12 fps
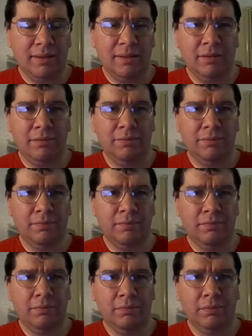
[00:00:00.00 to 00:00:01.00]
you know,
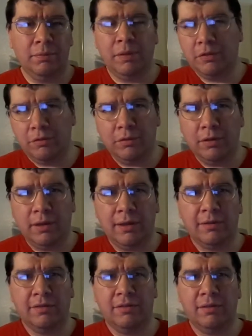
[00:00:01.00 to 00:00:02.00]
for Major
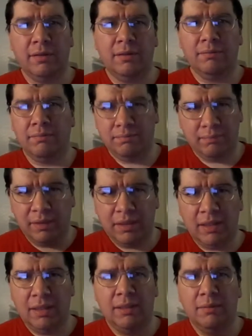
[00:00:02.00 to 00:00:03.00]
Knox and
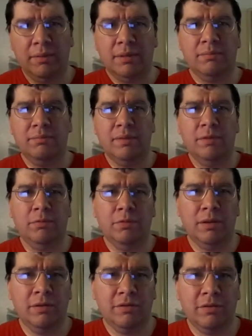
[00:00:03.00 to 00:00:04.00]
him and
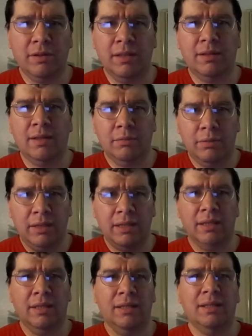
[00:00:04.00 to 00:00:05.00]
everyone else, so that
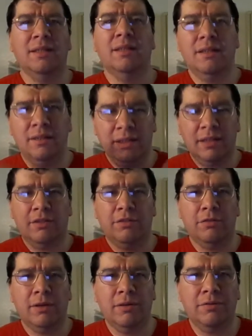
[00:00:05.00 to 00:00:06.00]
way they get to
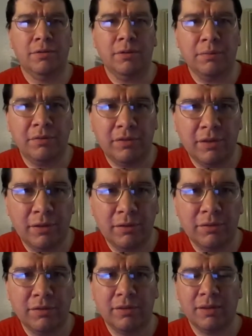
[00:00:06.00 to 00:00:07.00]
try it for
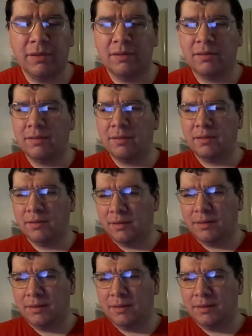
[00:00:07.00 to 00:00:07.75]
themselves, because,